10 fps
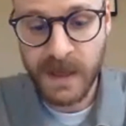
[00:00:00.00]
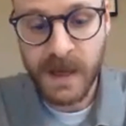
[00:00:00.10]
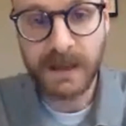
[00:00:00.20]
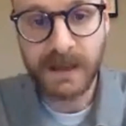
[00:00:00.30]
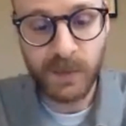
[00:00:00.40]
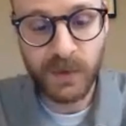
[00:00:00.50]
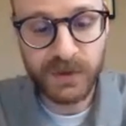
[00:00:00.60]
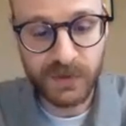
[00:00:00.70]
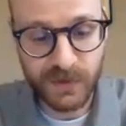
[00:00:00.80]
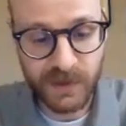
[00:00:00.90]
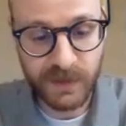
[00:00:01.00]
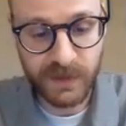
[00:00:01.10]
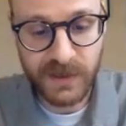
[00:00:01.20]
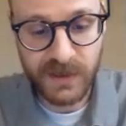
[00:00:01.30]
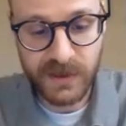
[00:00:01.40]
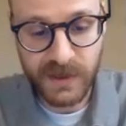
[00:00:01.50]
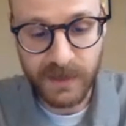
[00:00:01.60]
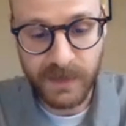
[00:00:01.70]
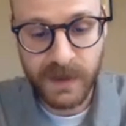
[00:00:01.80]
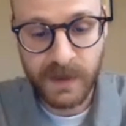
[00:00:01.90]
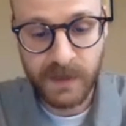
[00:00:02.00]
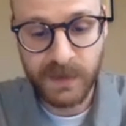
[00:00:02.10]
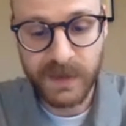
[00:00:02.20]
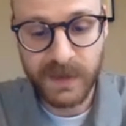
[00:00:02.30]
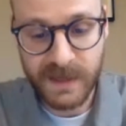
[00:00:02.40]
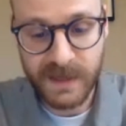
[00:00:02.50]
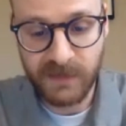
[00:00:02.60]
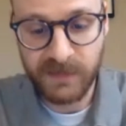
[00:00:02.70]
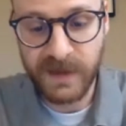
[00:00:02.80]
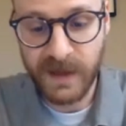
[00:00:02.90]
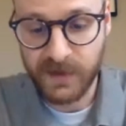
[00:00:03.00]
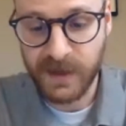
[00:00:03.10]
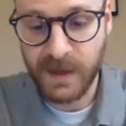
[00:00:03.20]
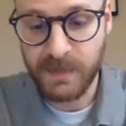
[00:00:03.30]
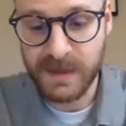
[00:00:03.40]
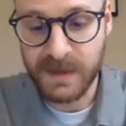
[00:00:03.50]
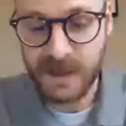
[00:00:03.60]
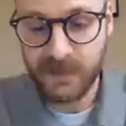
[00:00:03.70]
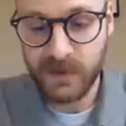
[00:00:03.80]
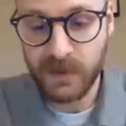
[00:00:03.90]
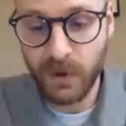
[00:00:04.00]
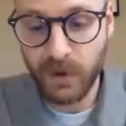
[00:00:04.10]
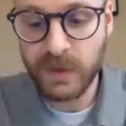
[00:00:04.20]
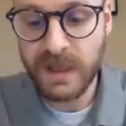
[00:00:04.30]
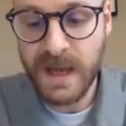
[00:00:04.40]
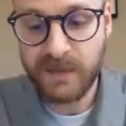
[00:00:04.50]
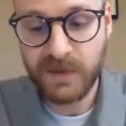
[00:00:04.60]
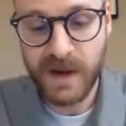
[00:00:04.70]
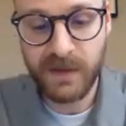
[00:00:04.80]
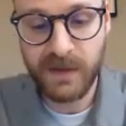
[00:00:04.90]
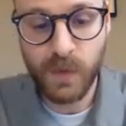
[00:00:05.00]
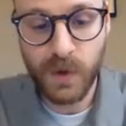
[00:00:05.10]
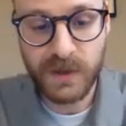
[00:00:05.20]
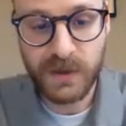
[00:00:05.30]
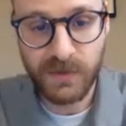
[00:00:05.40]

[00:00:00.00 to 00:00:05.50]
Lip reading: a liberatory relationship between self and other can be discovered only after having worked